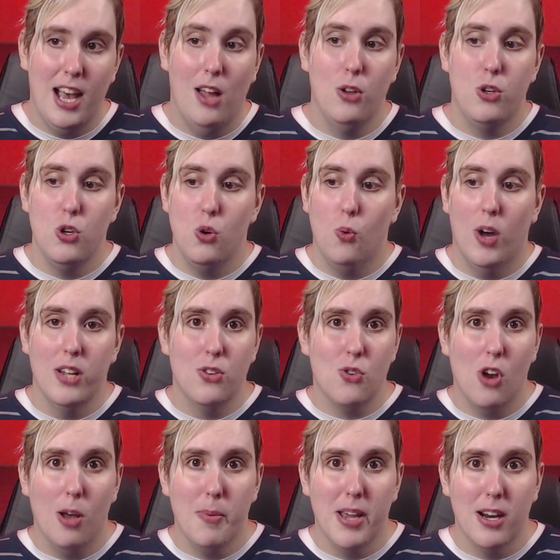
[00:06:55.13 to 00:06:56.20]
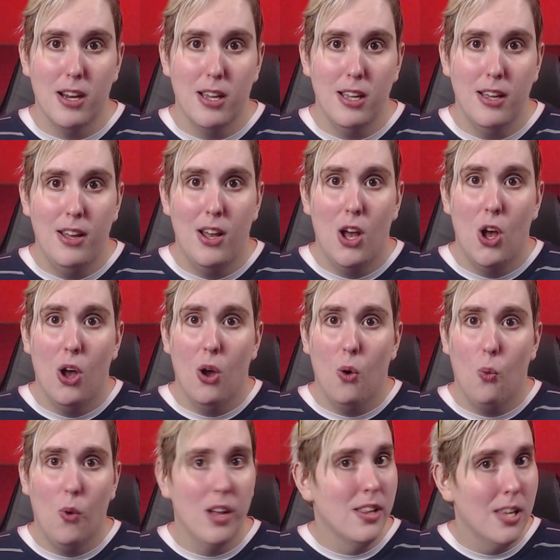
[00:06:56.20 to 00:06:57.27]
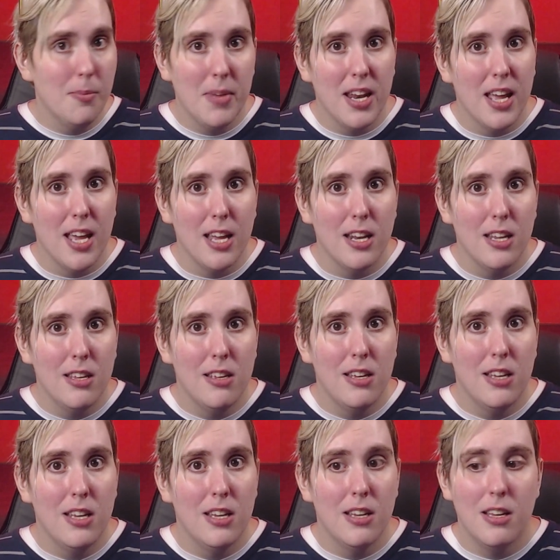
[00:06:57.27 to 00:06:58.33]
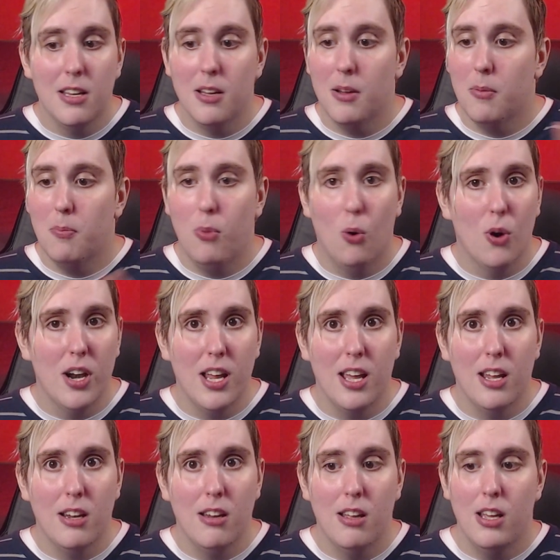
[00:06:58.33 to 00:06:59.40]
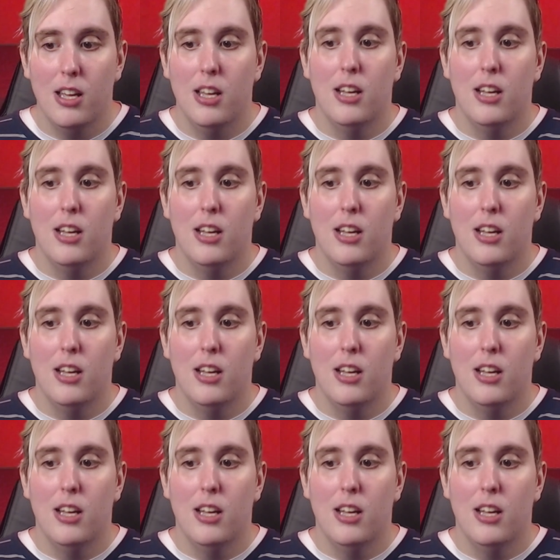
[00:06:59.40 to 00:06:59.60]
I'll do 1 strawberry, 1 lemonade, pour it in.